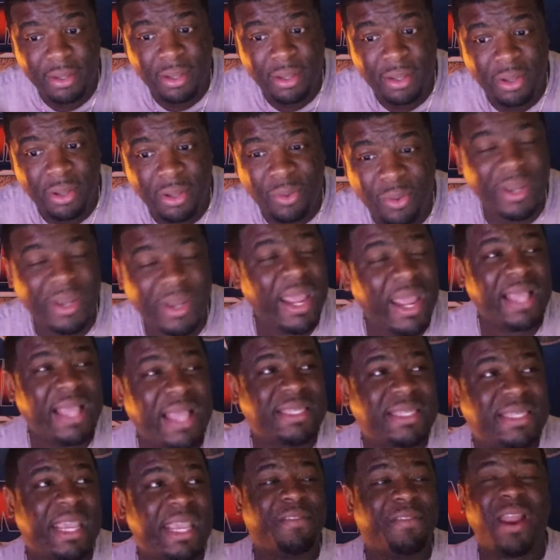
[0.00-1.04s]
When has he
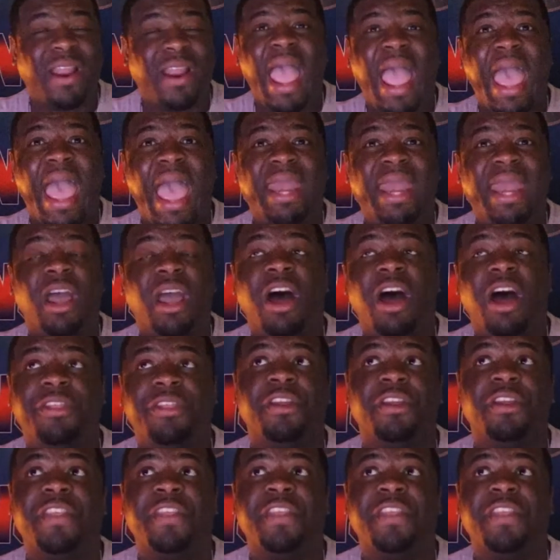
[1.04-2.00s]
ever had it other than